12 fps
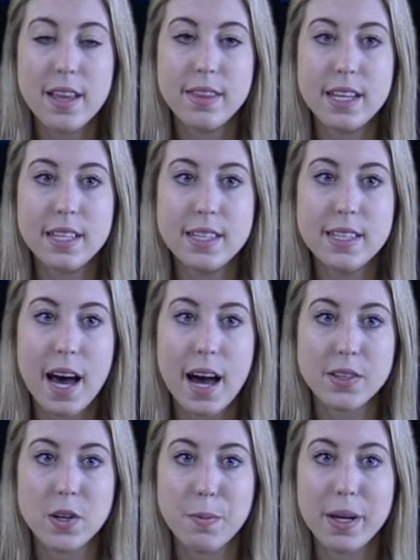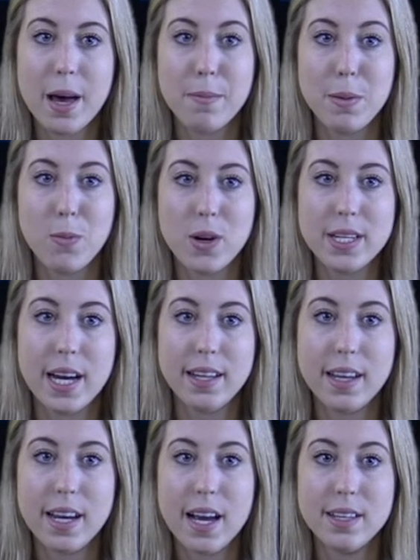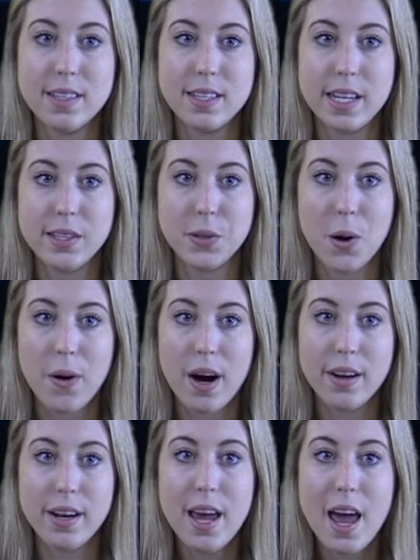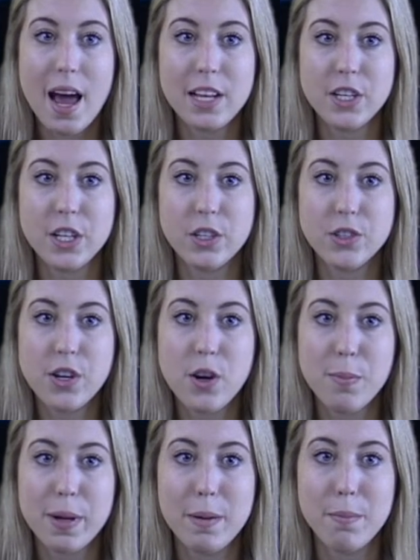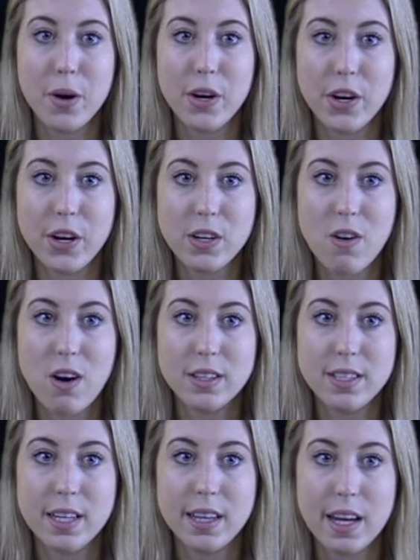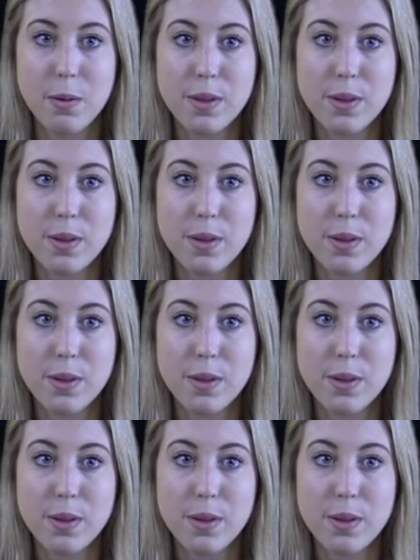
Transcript: These attacks are becoming more deadly as the days go on, and children are being murdered constantly.